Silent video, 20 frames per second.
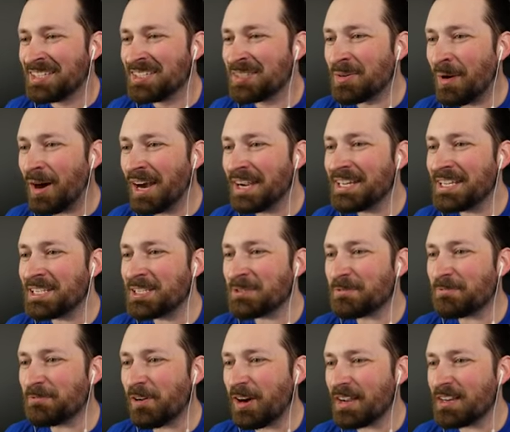So I need to
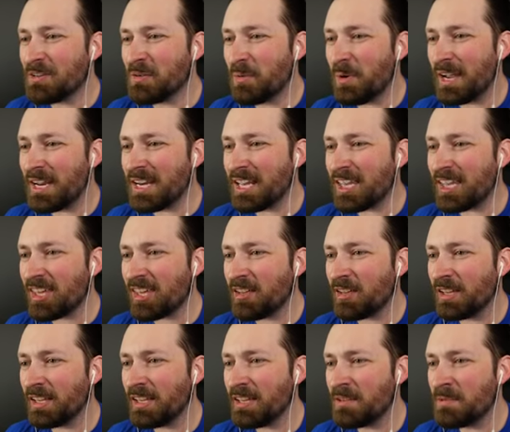find a way to
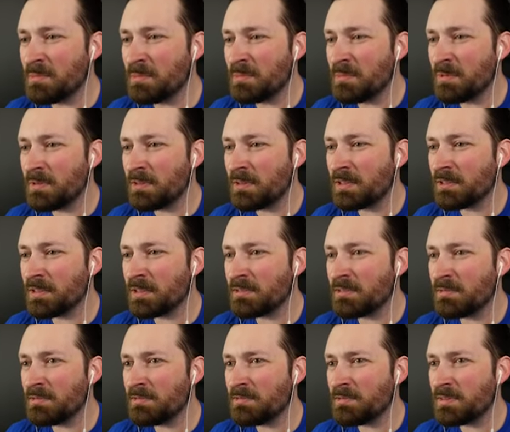kill him
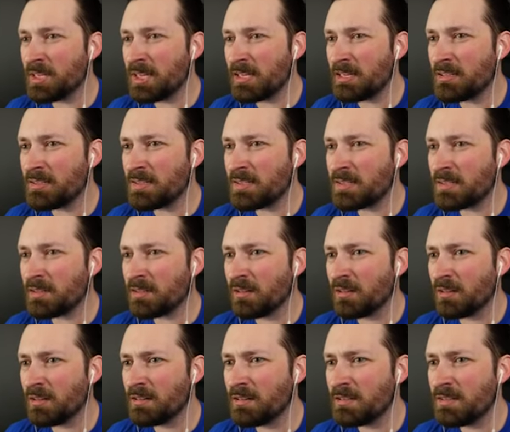and take his
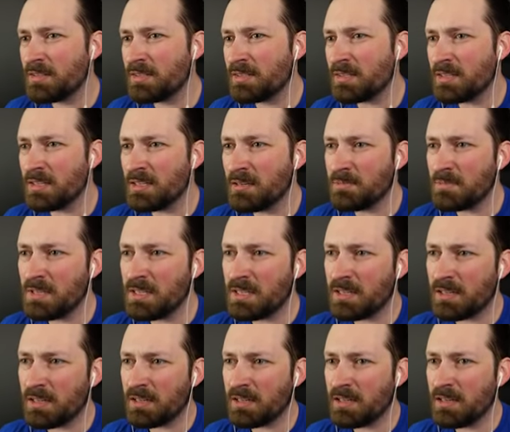claws to get
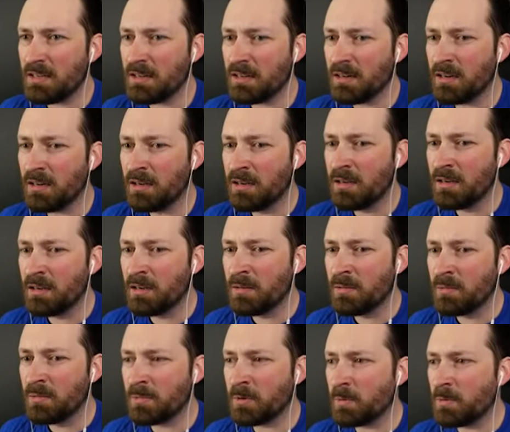me out of here.
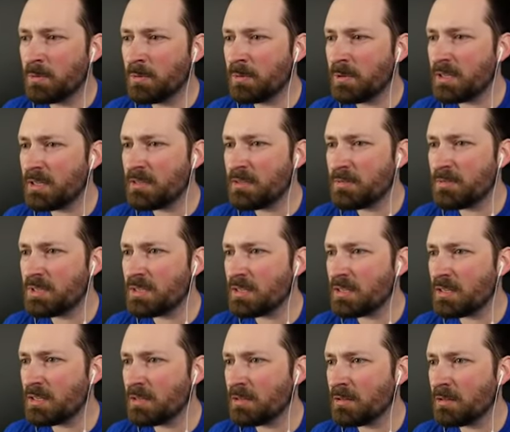But what would I use to
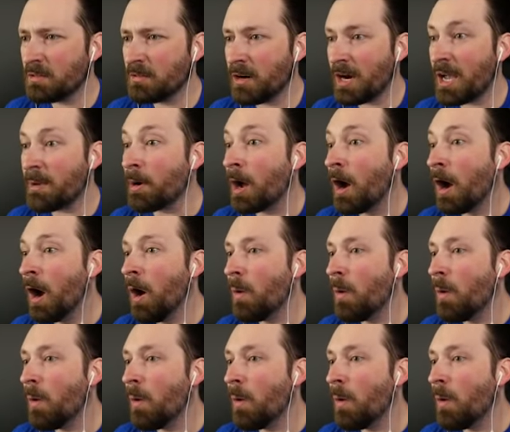kill a crab?